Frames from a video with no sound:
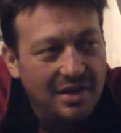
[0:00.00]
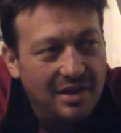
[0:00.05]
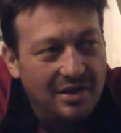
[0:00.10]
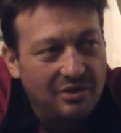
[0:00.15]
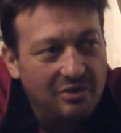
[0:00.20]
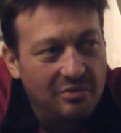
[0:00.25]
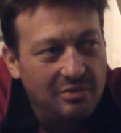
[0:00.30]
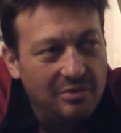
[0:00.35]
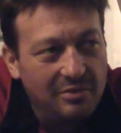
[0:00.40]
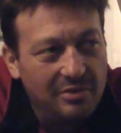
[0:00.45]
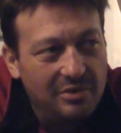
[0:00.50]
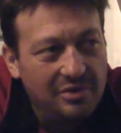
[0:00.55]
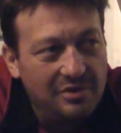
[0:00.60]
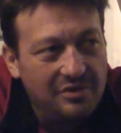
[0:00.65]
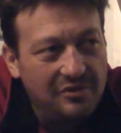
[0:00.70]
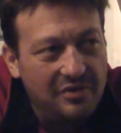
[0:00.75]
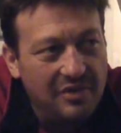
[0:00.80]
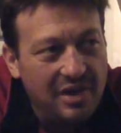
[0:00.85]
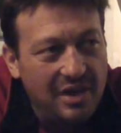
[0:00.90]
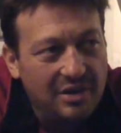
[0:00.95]
actual words
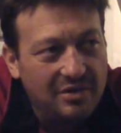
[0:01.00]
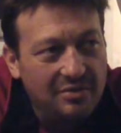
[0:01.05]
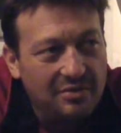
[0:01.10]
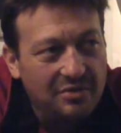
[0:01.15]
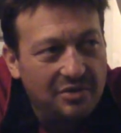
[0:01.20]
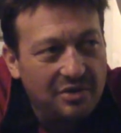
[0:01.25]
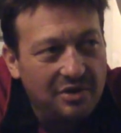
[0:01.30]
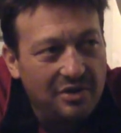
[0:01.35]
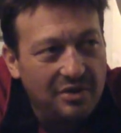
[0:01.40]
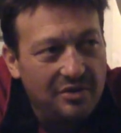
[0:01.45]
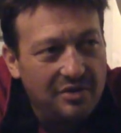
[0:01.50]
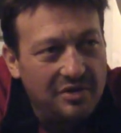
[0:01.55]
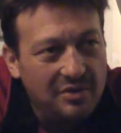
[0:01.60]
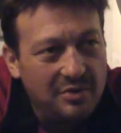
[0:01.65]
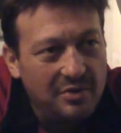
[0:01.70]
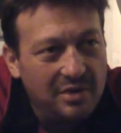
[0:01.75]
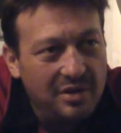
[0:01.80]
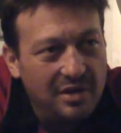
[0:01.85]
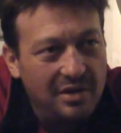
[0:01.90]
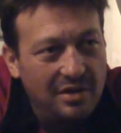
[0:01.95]
of the actual show this
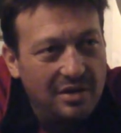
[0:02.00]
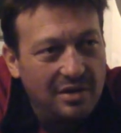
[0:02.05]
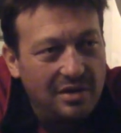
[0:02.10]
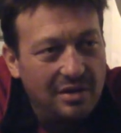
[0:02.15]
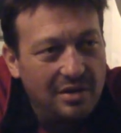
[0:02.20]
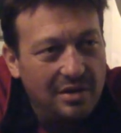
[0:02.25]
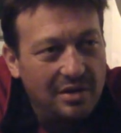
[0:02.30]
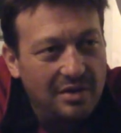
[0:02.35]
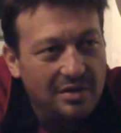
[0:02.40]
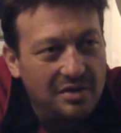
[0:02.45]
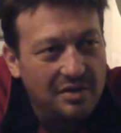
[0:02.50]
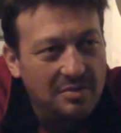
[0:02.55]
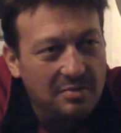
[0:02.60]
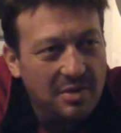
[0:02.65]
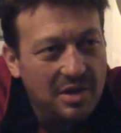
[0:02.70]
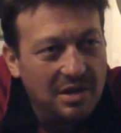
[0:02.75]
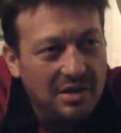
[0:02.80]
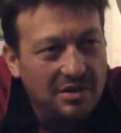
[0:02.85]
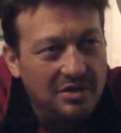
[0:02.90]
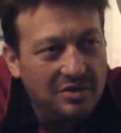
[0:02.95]
week. I
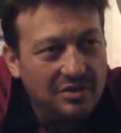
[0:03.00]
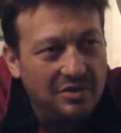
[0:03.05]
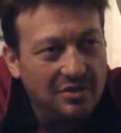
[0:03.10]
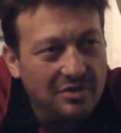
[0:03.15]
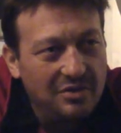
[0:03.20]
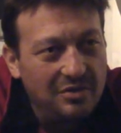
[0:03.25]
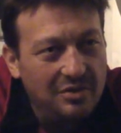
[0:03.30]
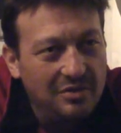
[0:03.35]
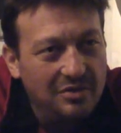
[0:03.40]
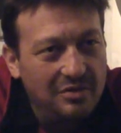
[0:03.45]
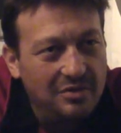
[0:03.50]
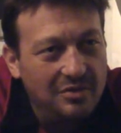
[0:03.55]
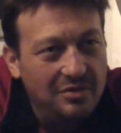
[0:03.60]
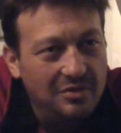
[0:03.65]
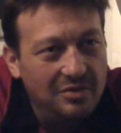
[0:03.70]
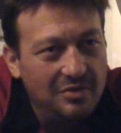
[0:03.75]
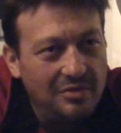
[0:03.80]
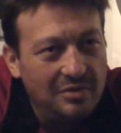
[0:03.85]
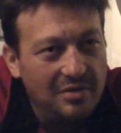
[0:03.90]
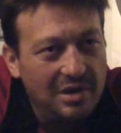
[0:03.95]
expect
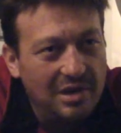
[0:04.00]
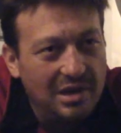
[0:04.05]
to